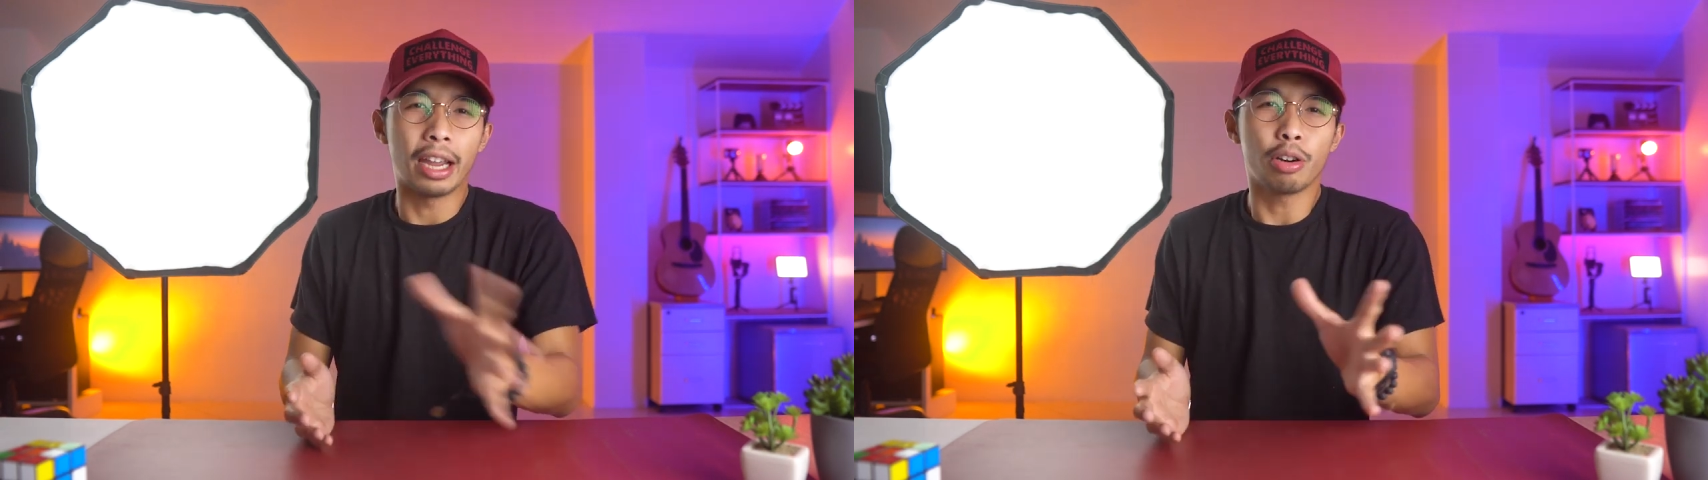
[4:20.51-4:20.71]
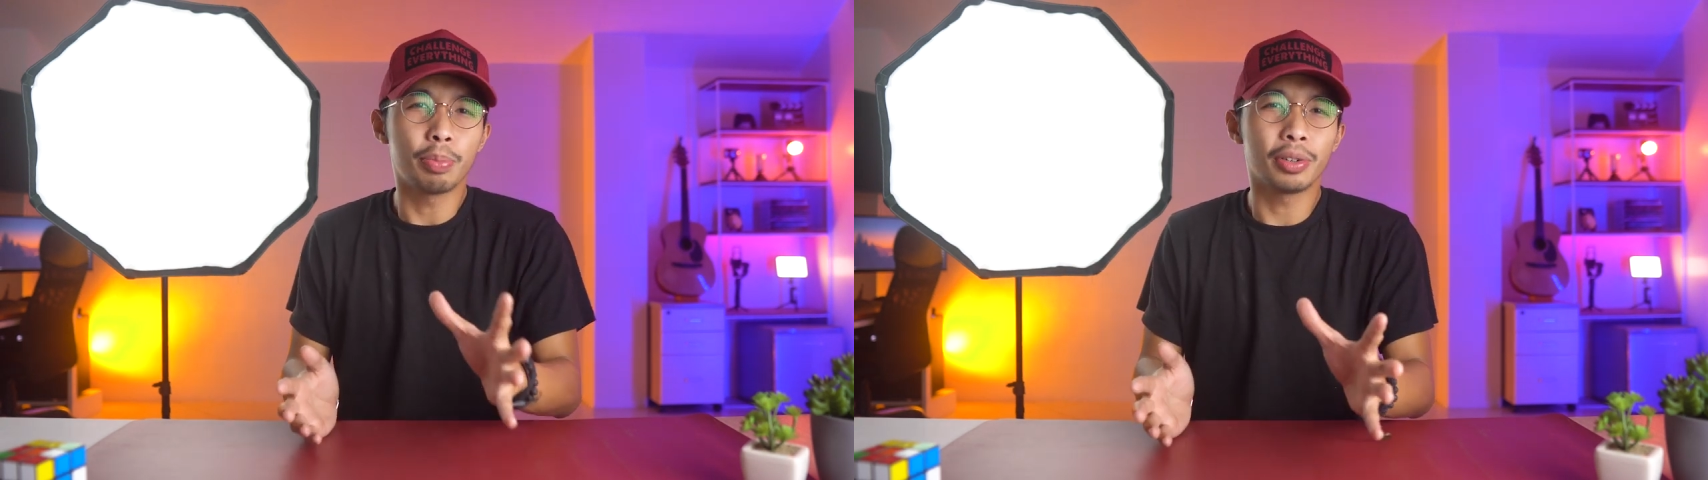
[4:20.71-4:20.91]

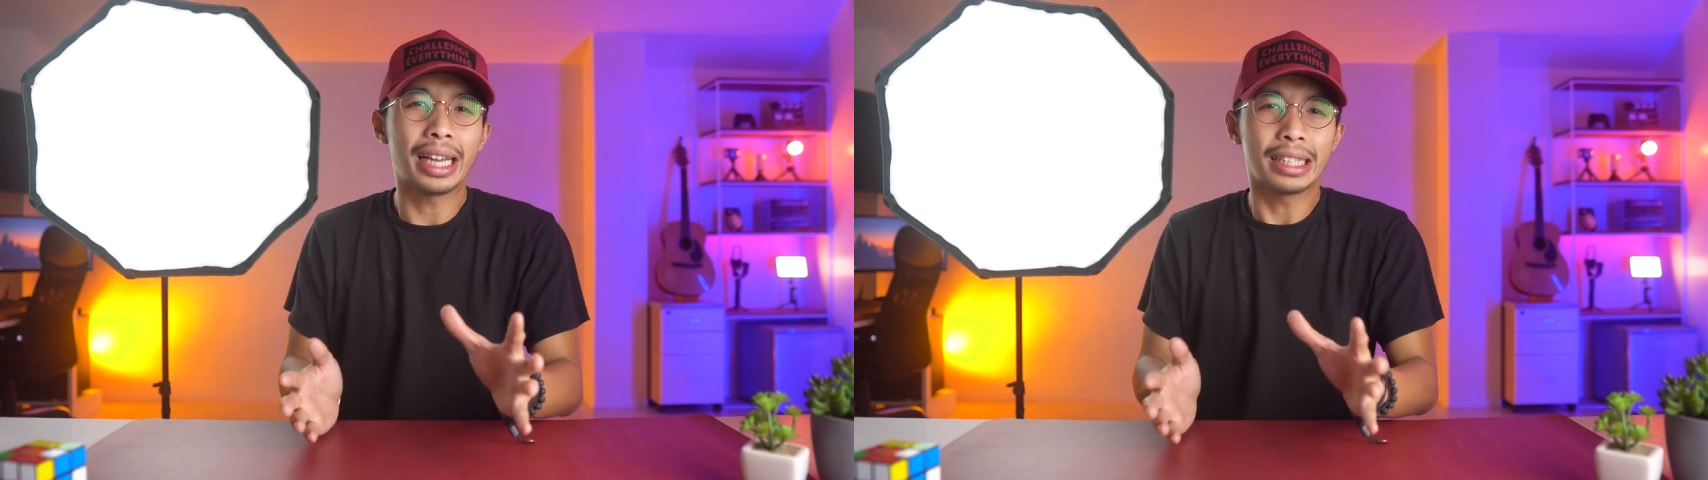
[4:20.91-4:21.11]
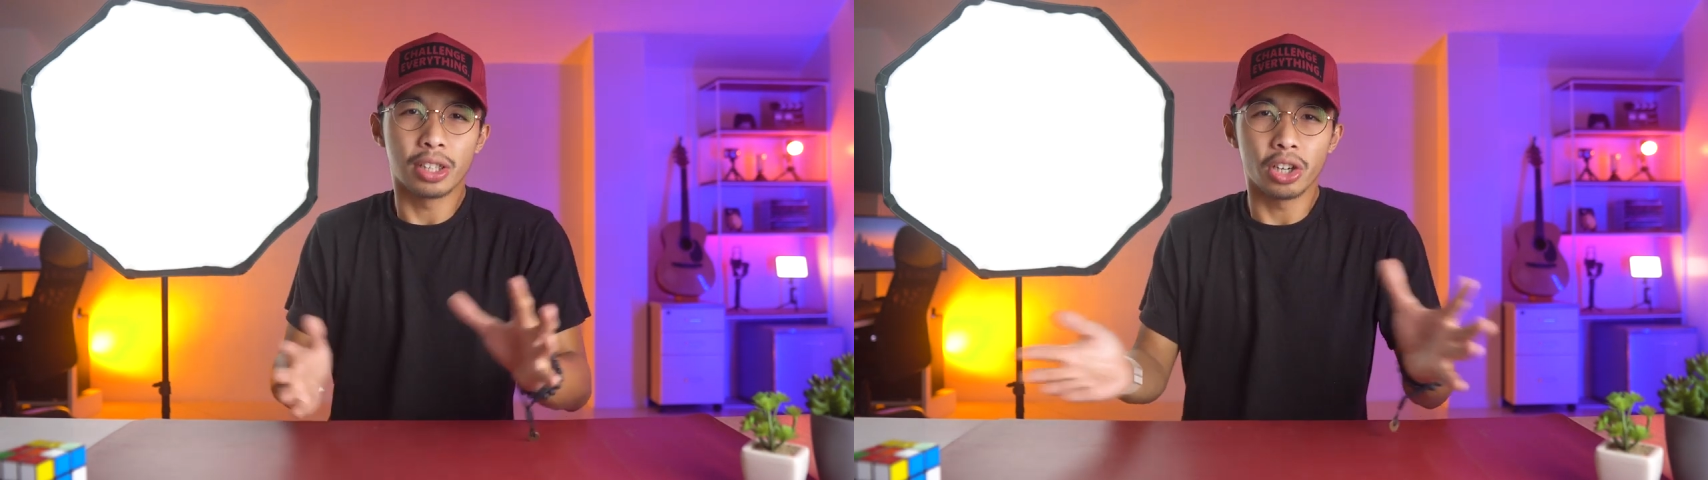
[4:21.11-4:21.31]
I hope you
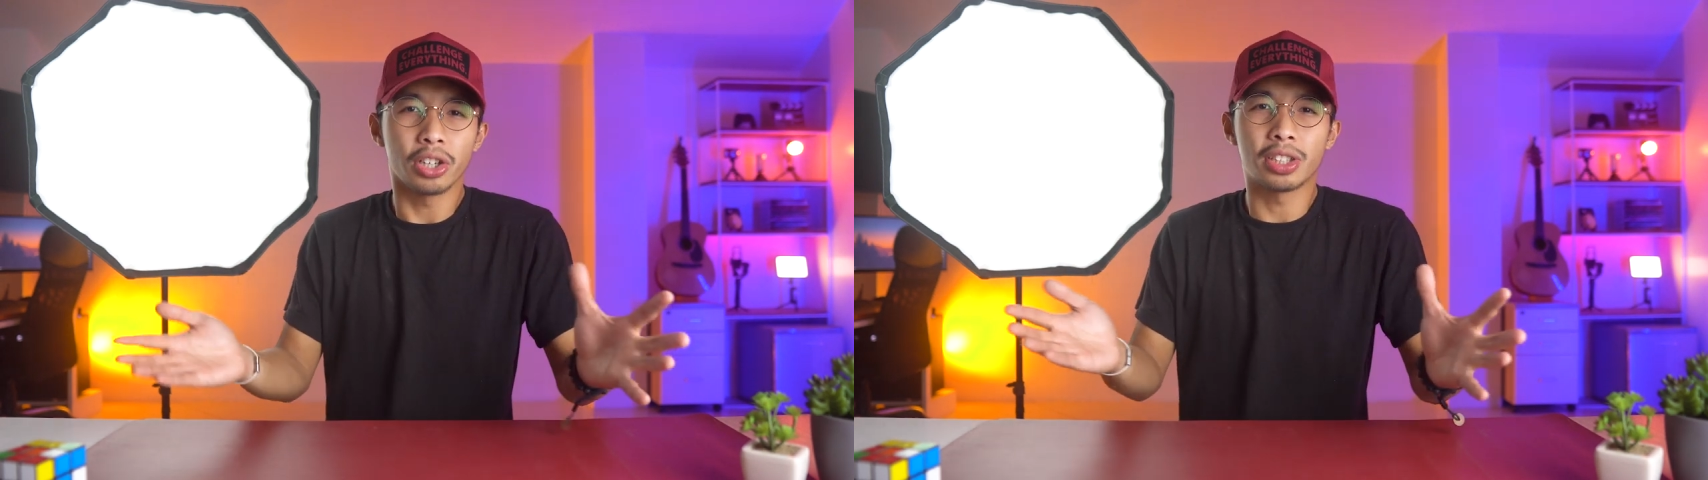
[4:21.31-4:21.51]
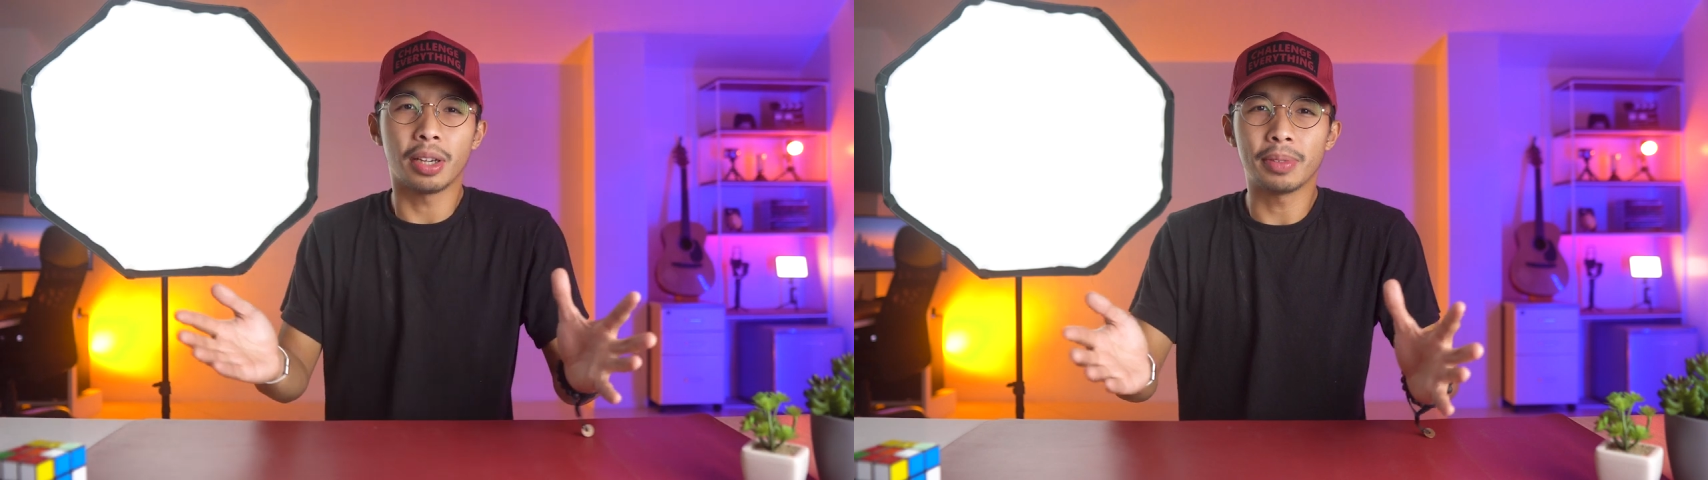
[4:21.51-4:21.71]
guys
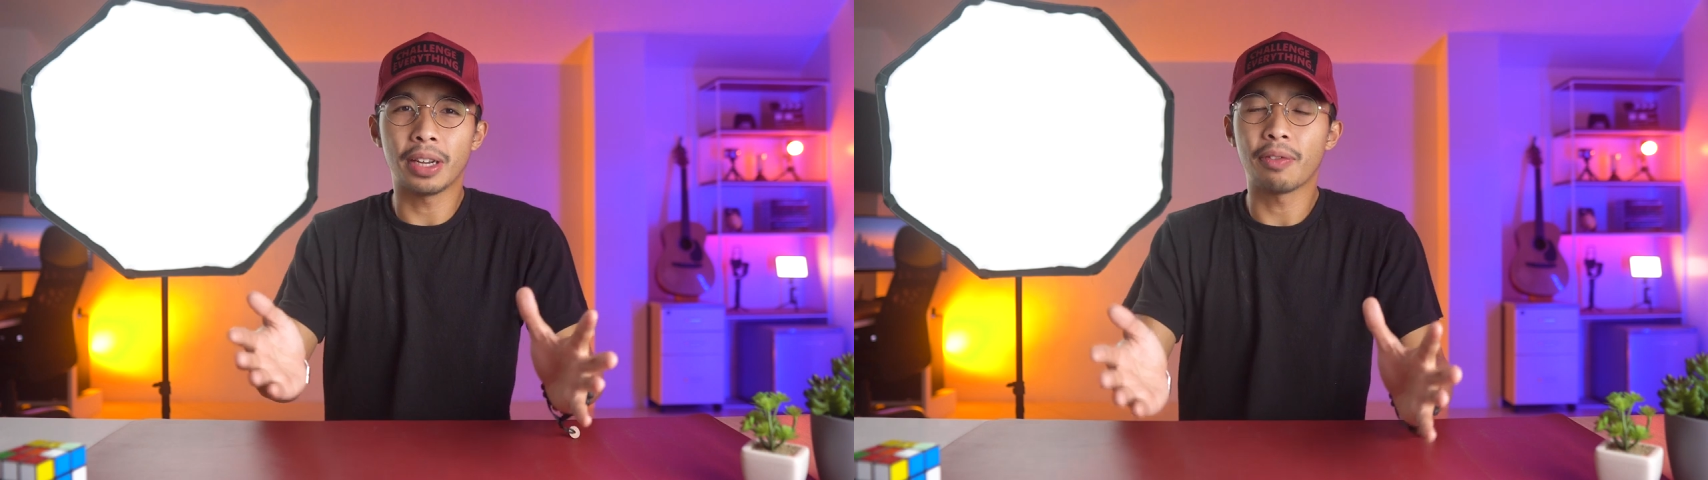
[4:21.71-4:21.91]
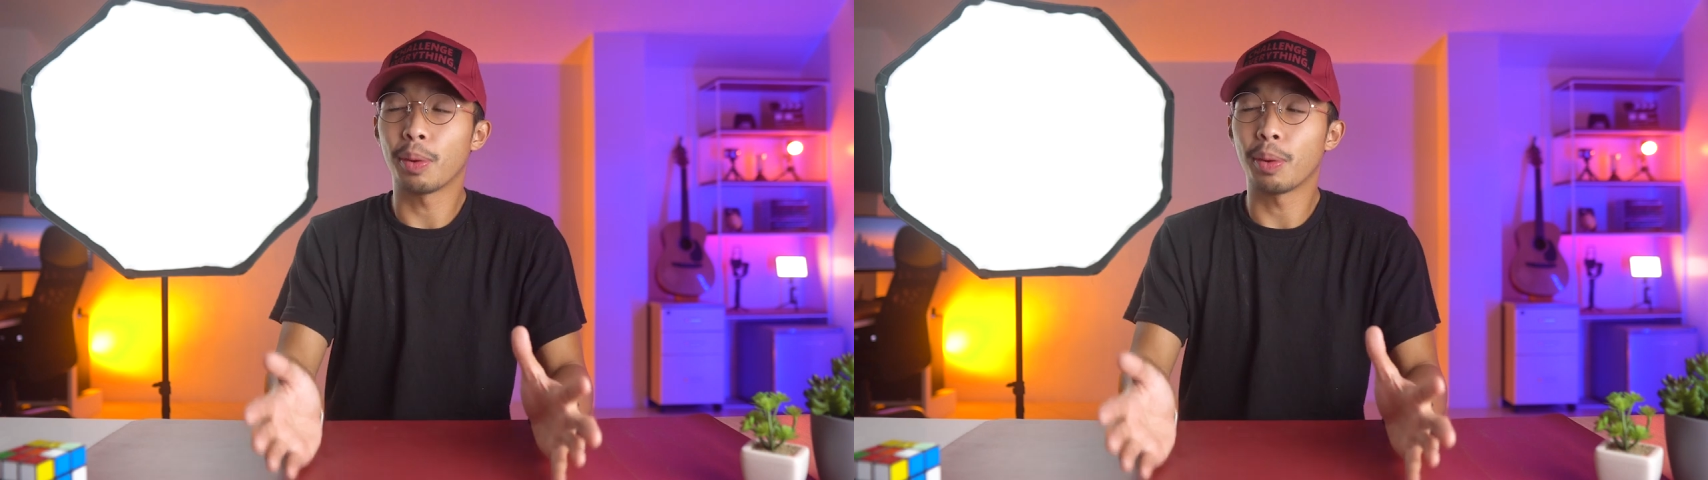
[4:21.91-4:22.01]
learned something